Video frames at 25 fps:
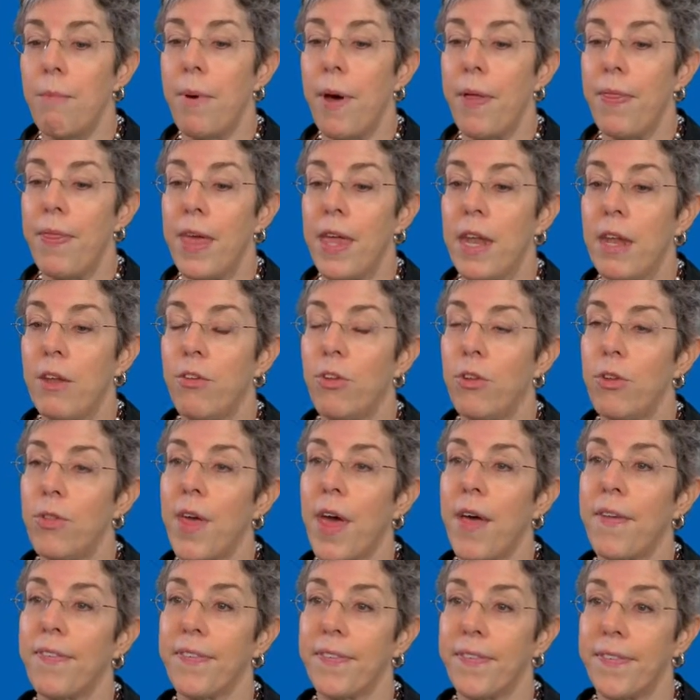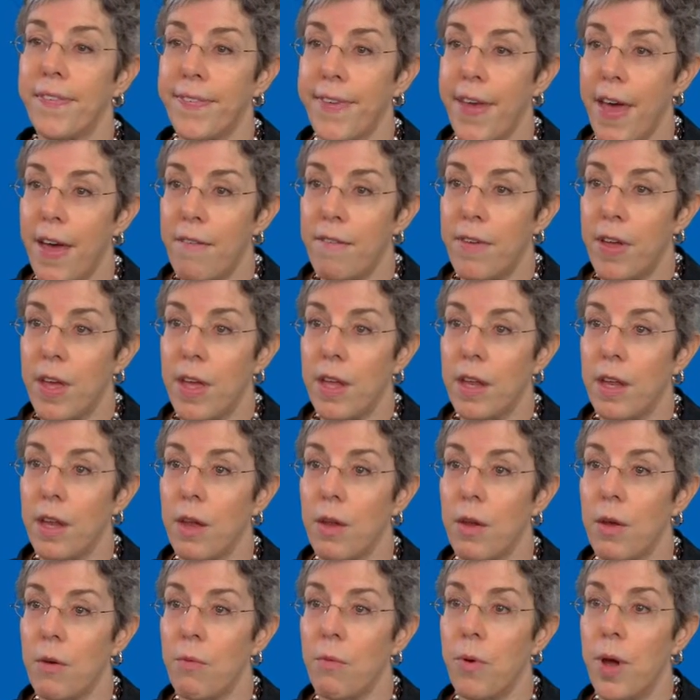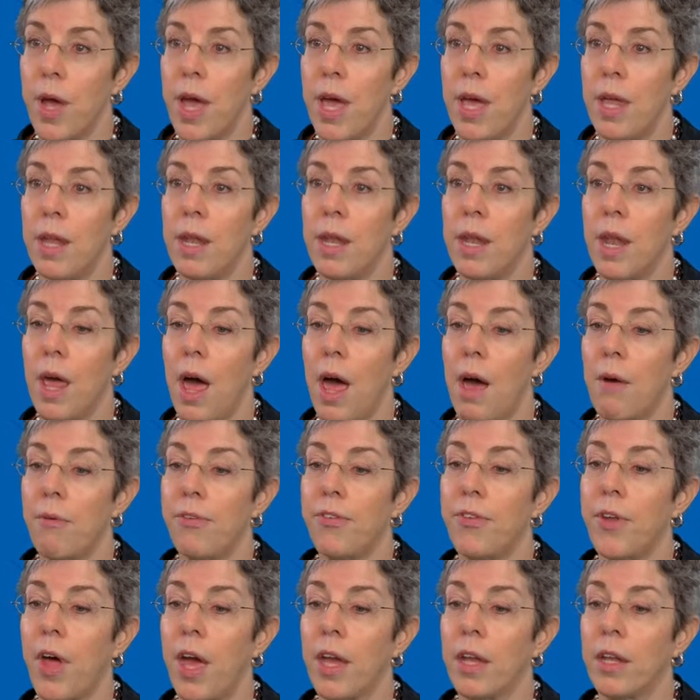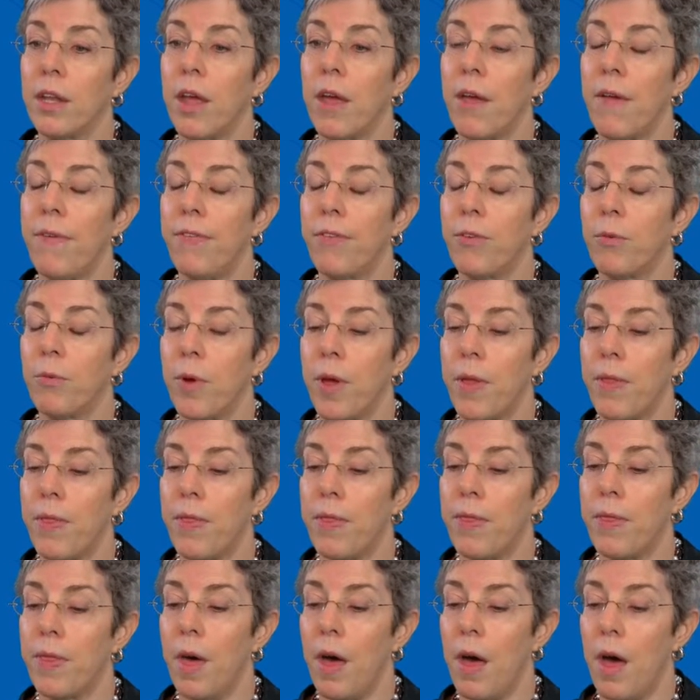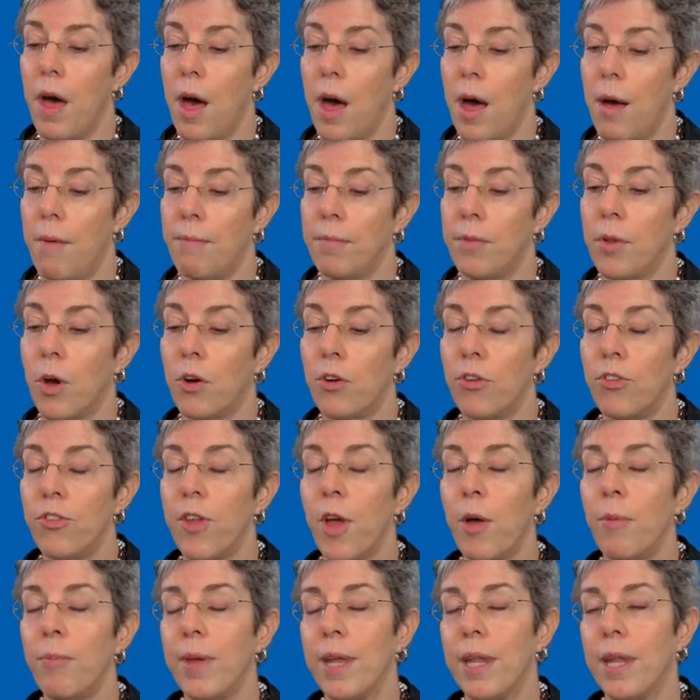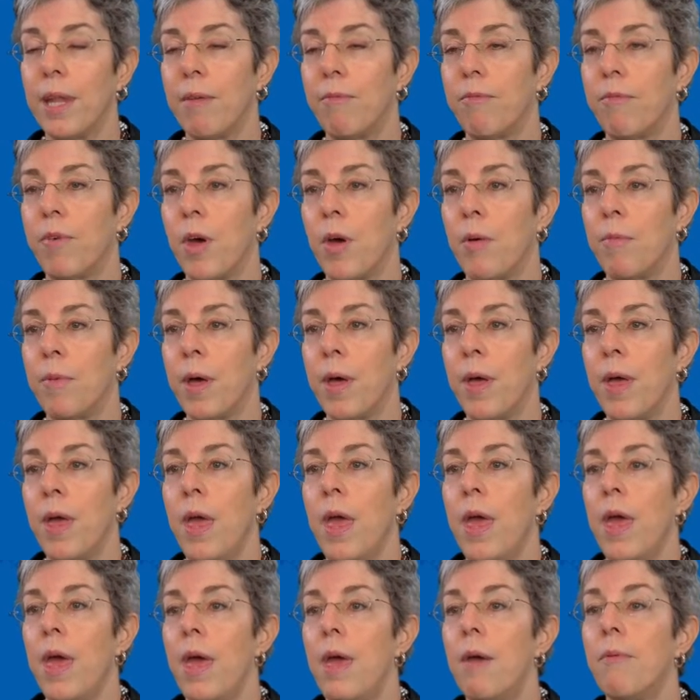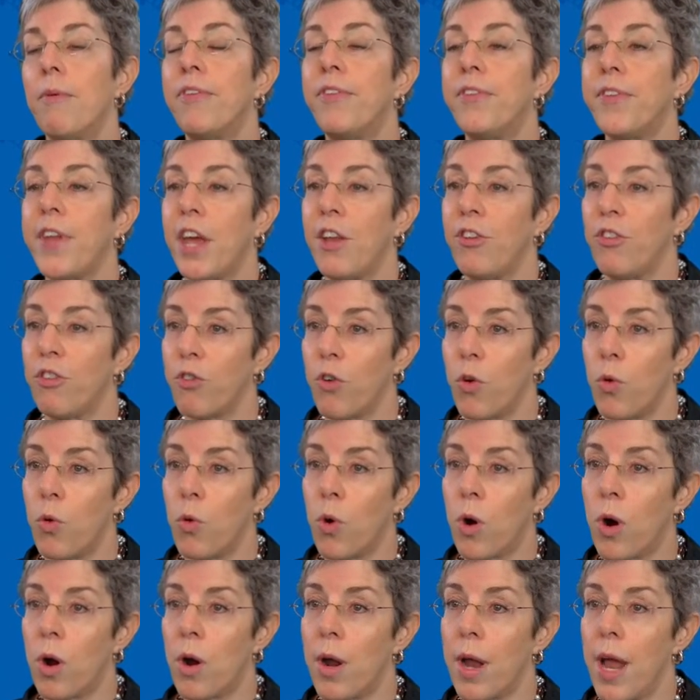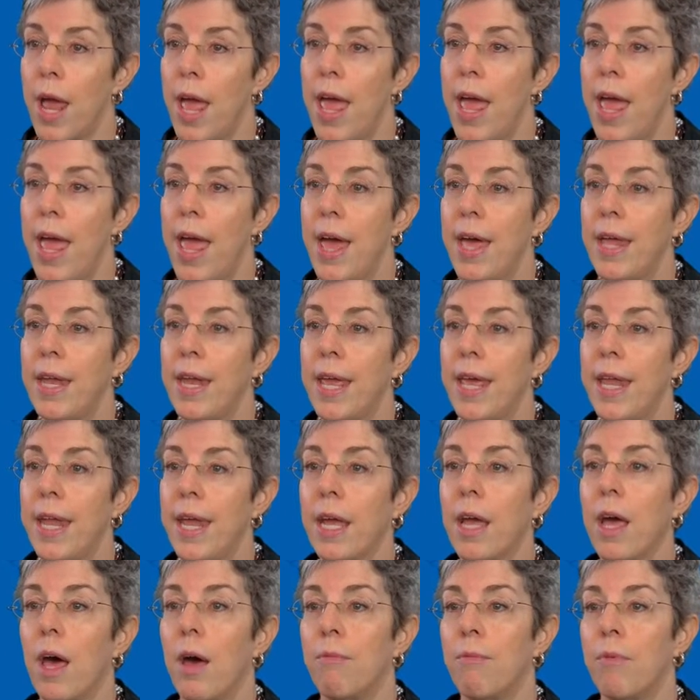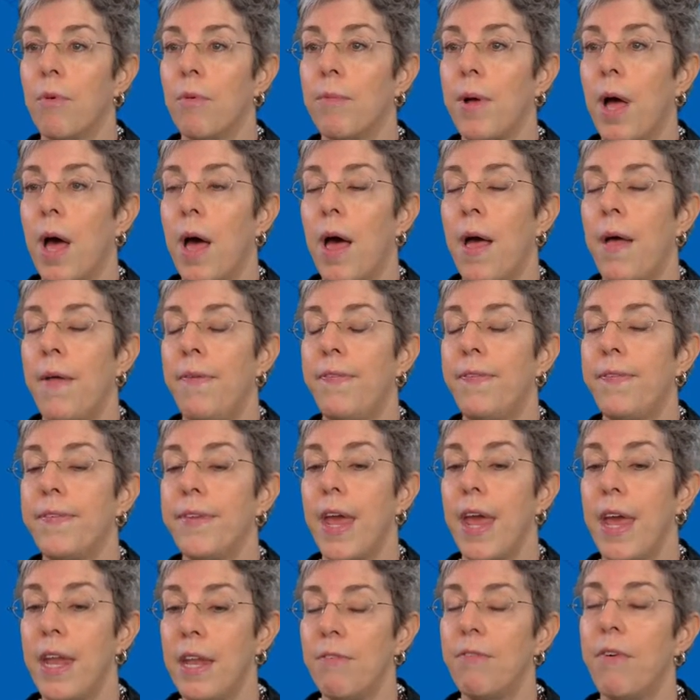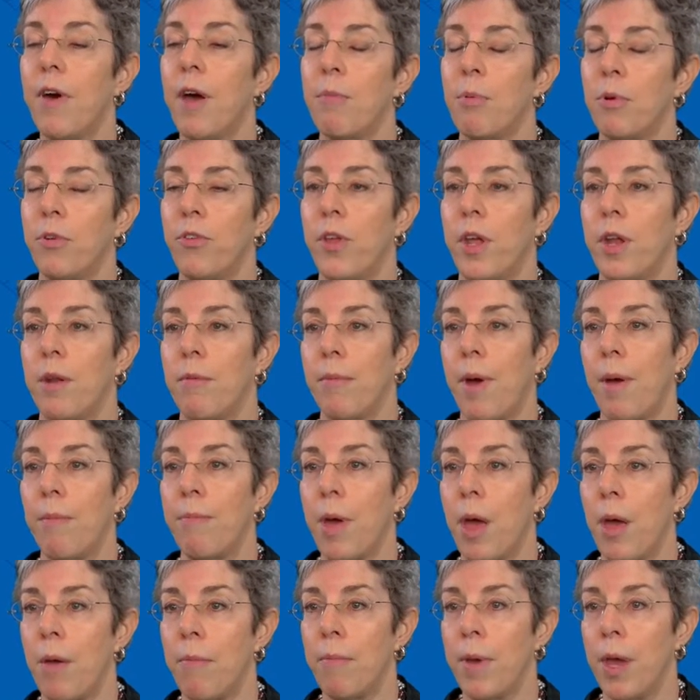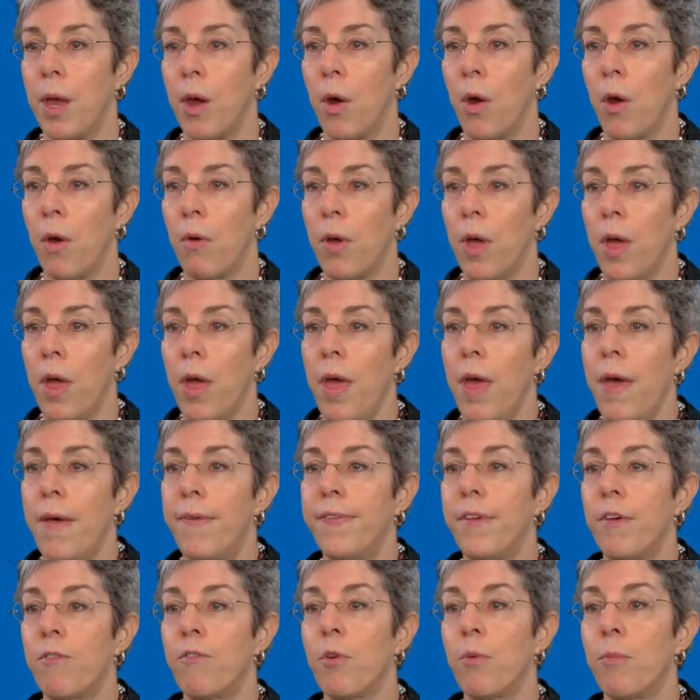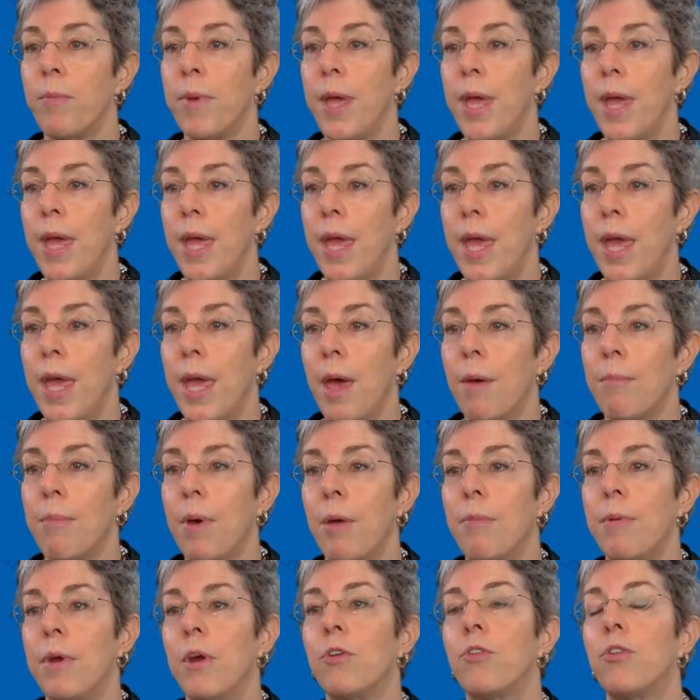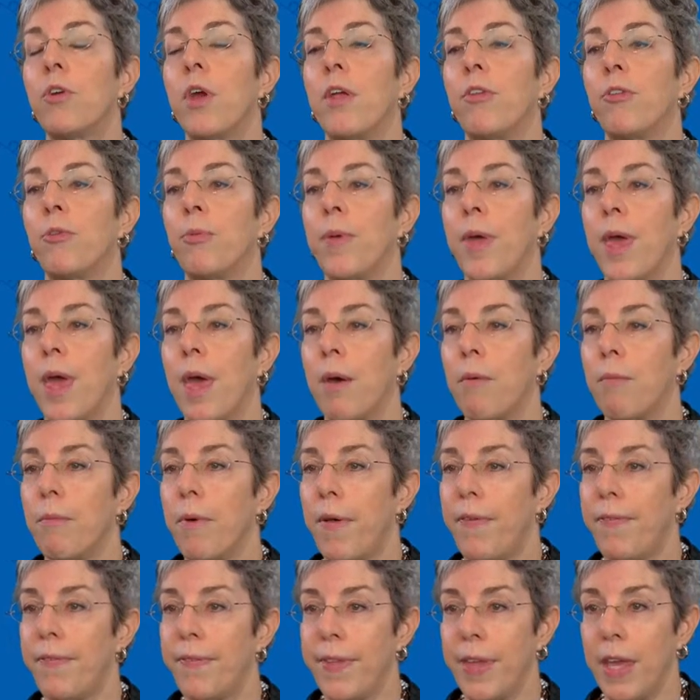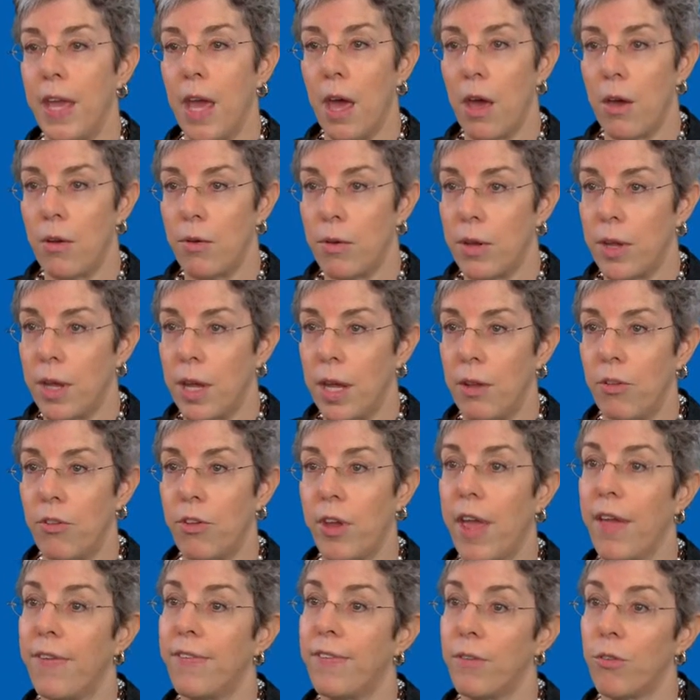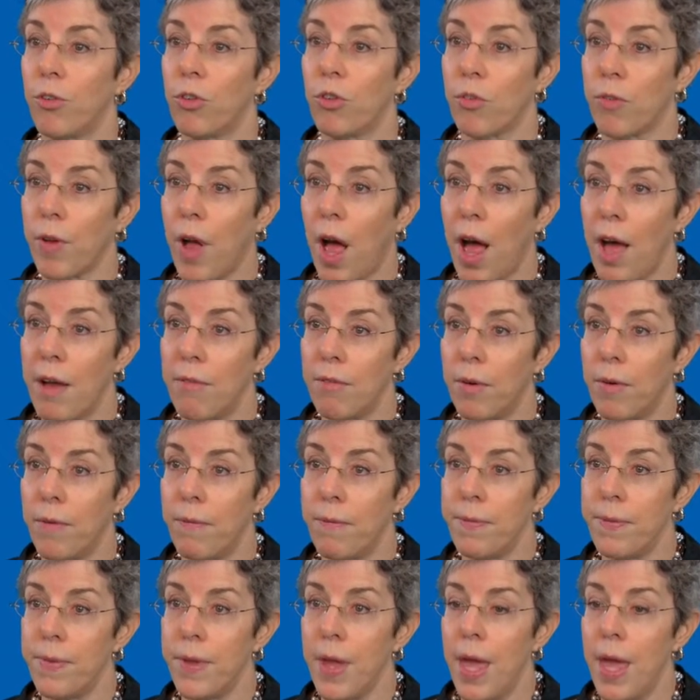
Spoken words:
But then in 2007, when I was diagnosed with the large cell B lymphoma, it was stage 4, and it had compromised 85% of my bone marrow. So for me, a bone marrow transplant was the only chance of survival.